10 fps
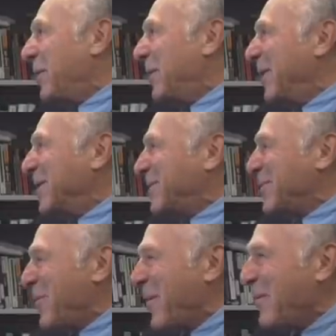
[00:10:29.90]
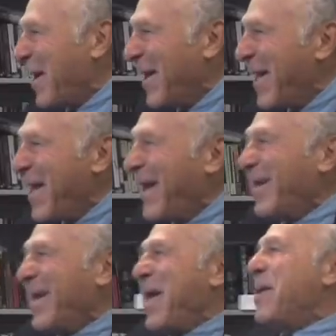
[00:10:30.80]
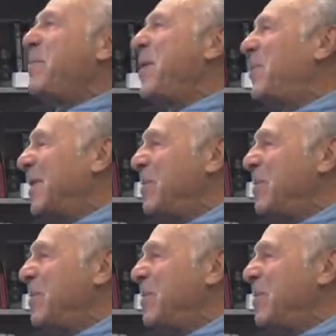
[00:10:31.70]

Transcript: in the soil. Well, people